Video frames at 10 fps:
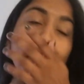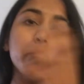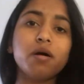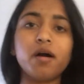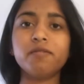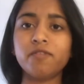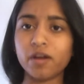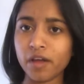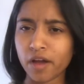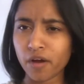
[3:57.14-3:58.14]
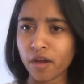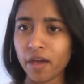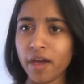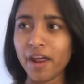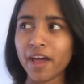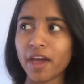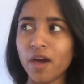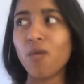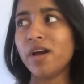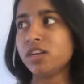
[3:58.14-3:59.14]
but I'm very hungry and I
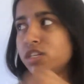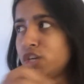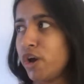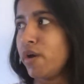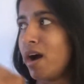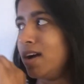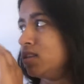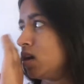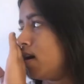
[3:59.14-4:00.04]
can't wait to show you guys